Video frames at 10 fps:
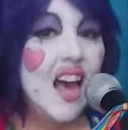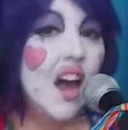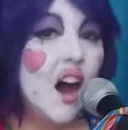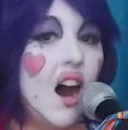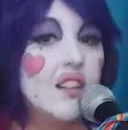
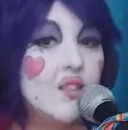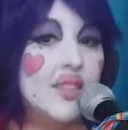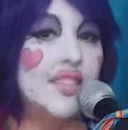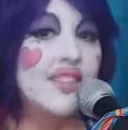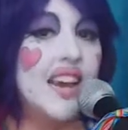Heart
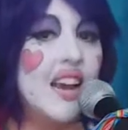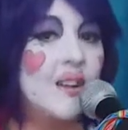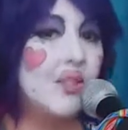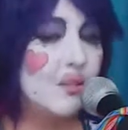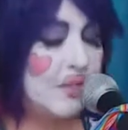swinging down
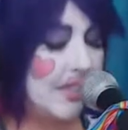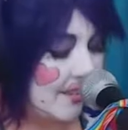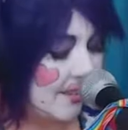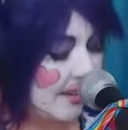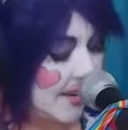between
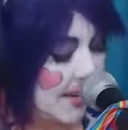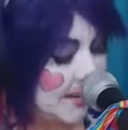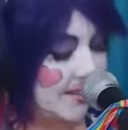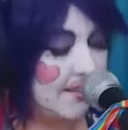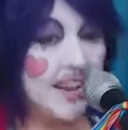his knees,
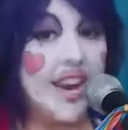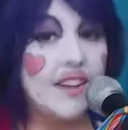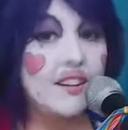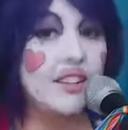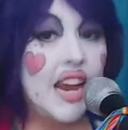the
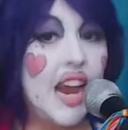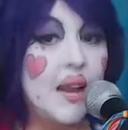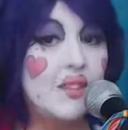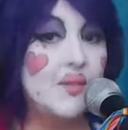satyr came, his